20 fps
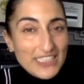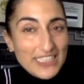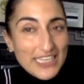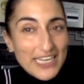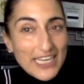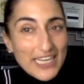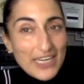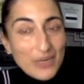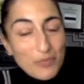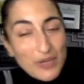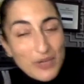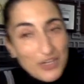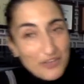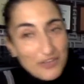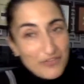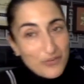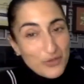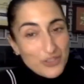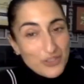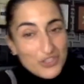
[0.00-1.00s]
it. We look
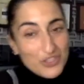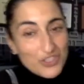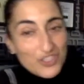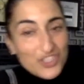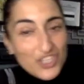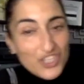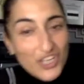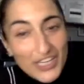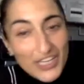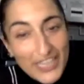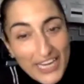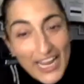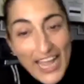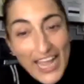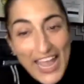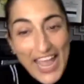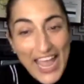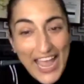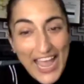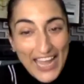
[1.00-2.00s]
forward to the journey,
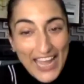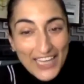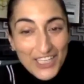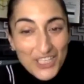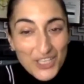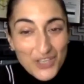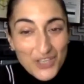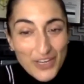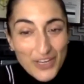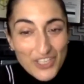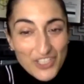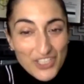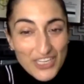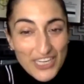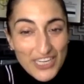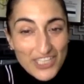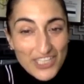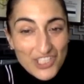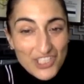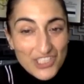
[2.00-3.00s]
and
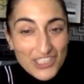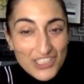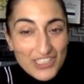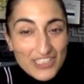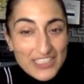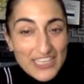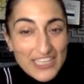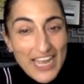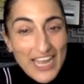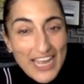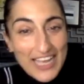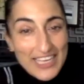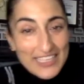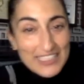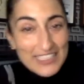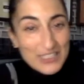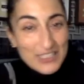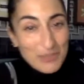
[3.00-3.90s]
congratulations as the